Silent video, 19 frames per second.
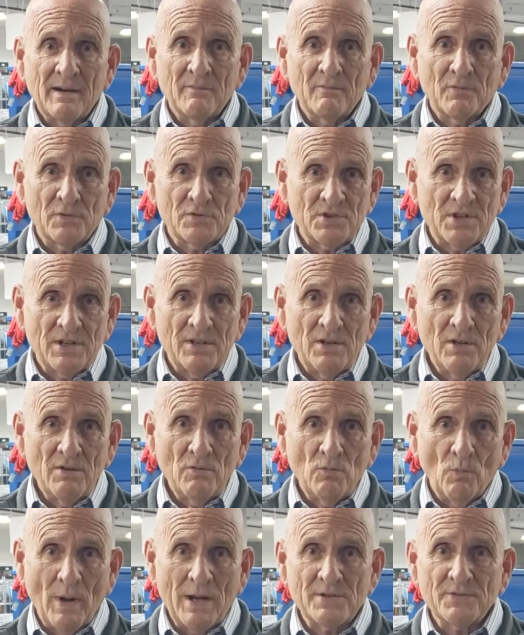Virginia,
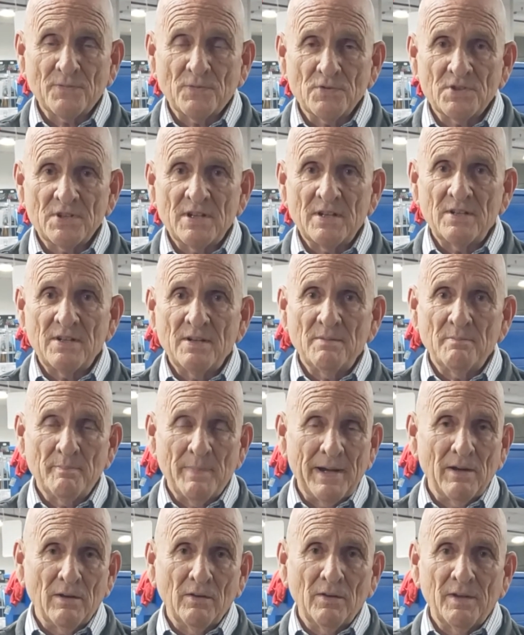West Virginia,
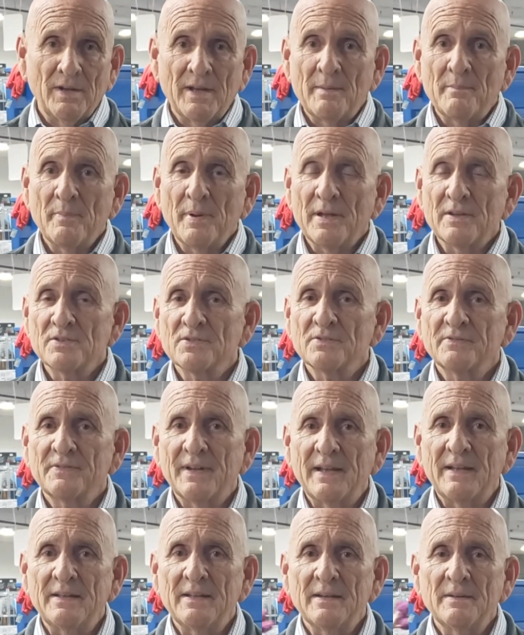Maryland, and
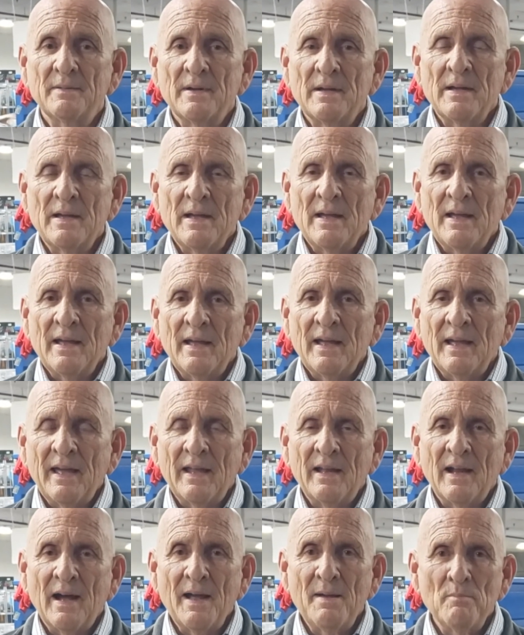Pennsylvania.
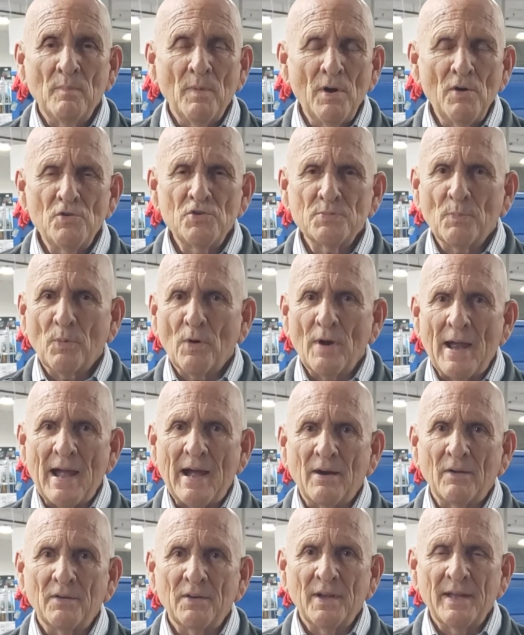And I'm most
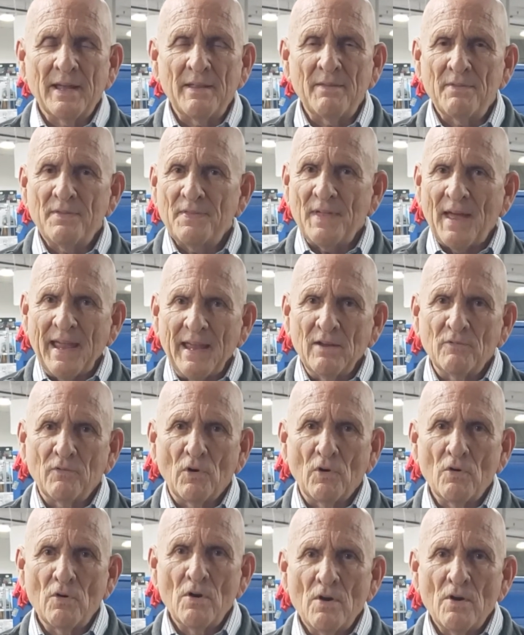proud and
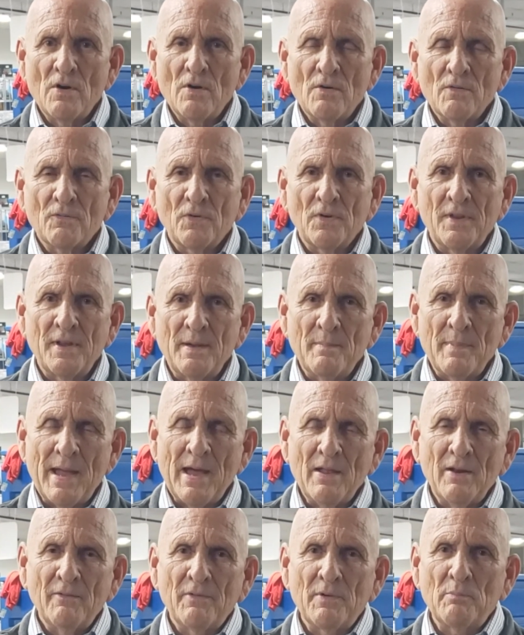thankful for the
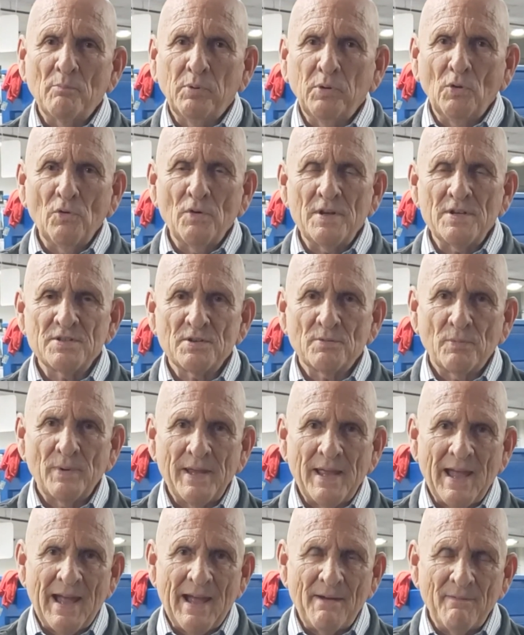amount of employees that we
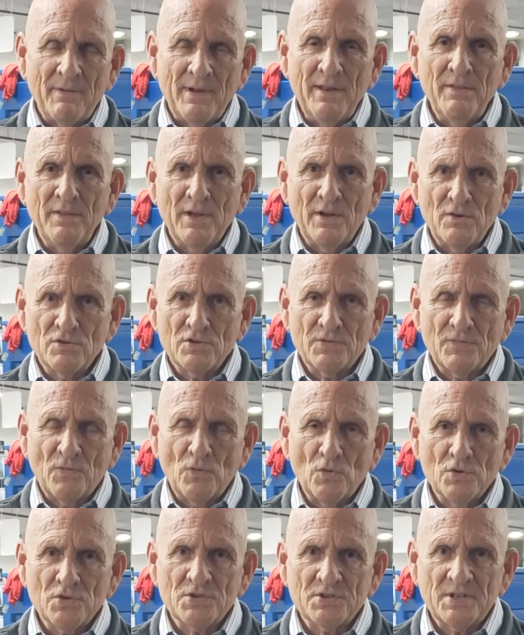have in those
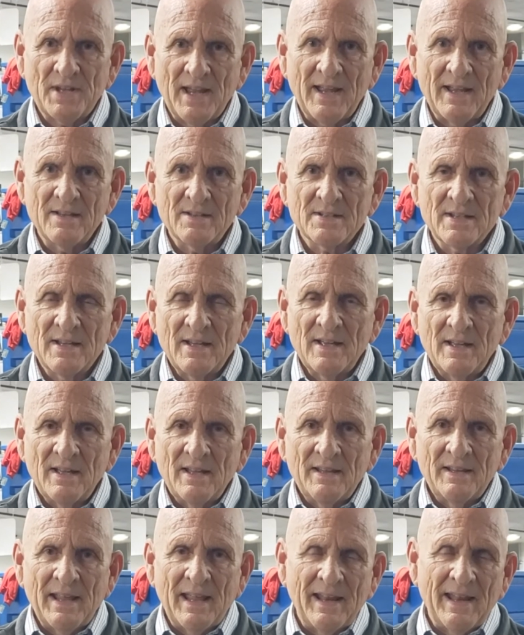four states
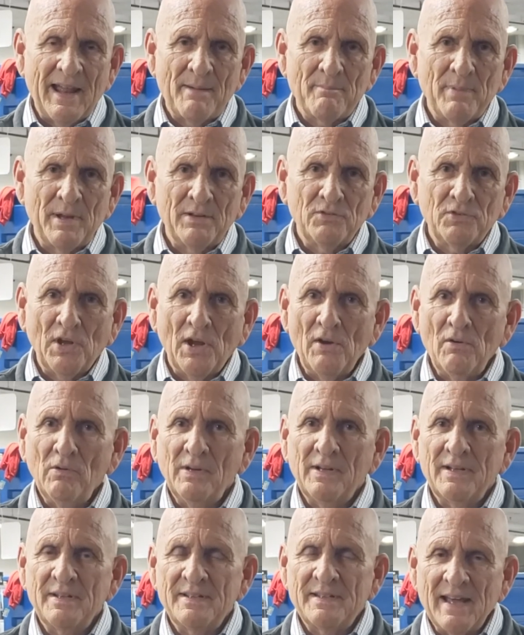that have been
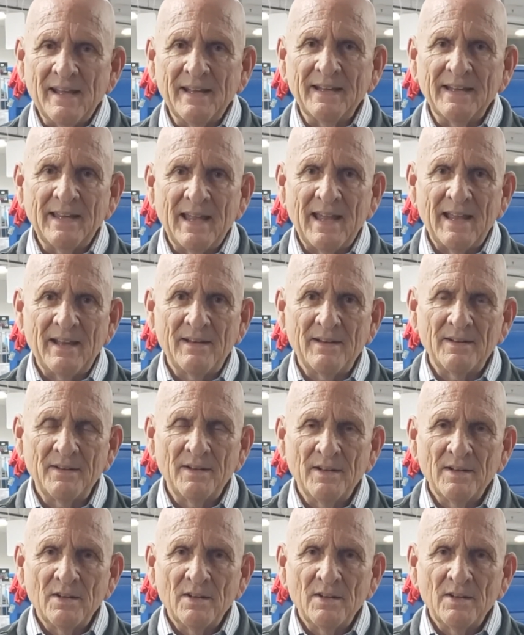totally dedicated